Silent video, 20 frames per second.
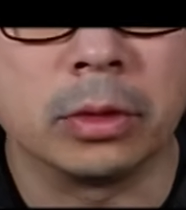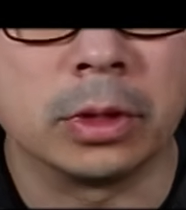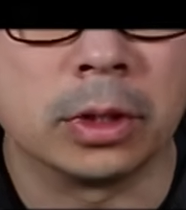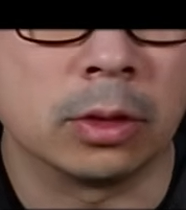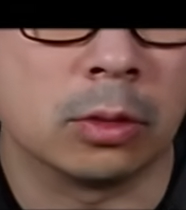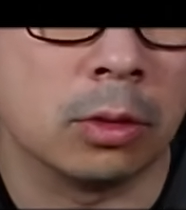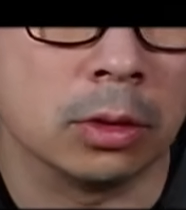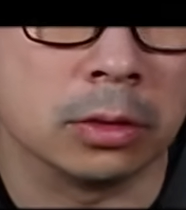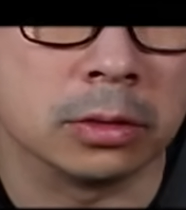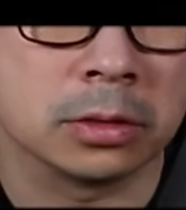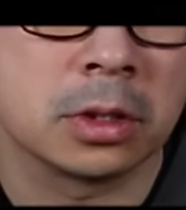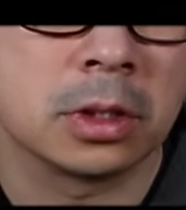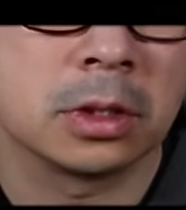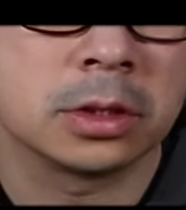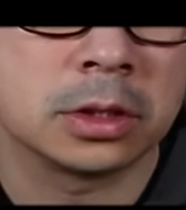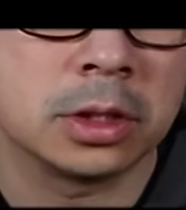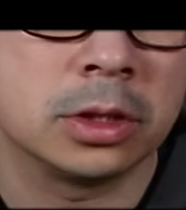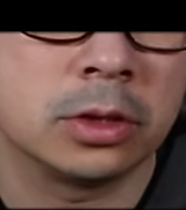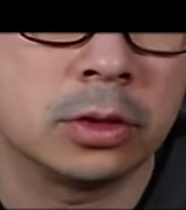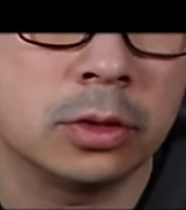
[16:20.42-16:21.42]
equals
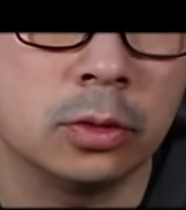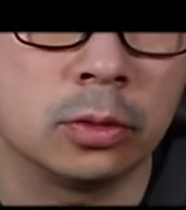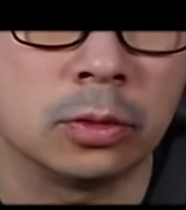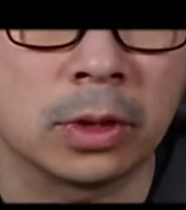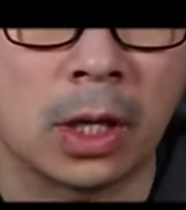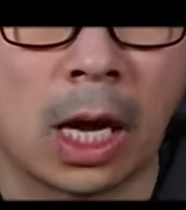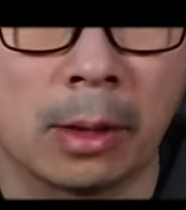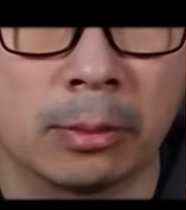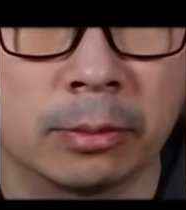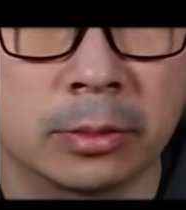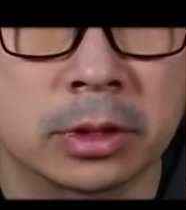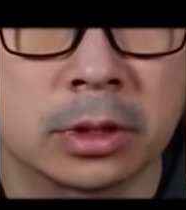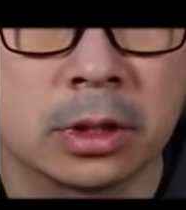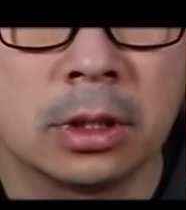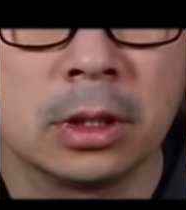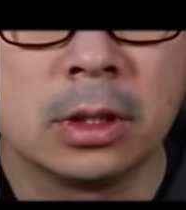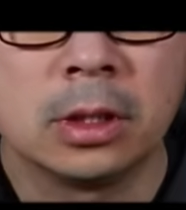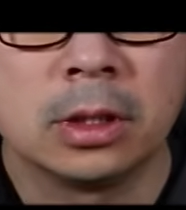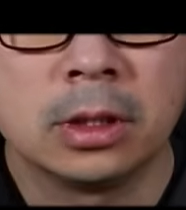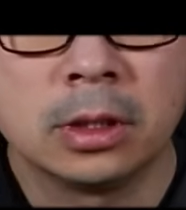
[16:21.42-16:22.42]
C2 times
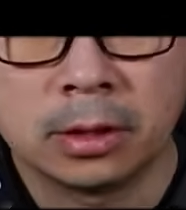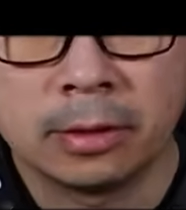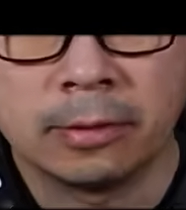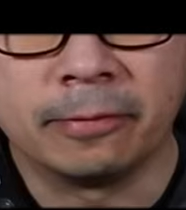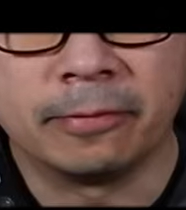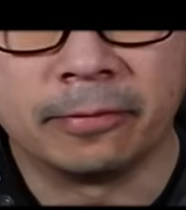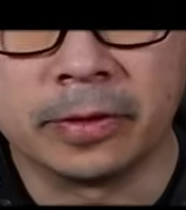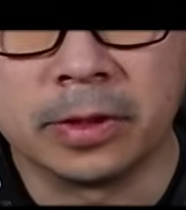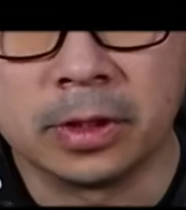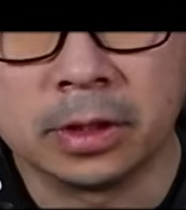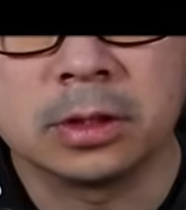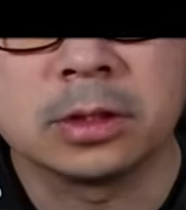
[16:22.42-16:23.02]
V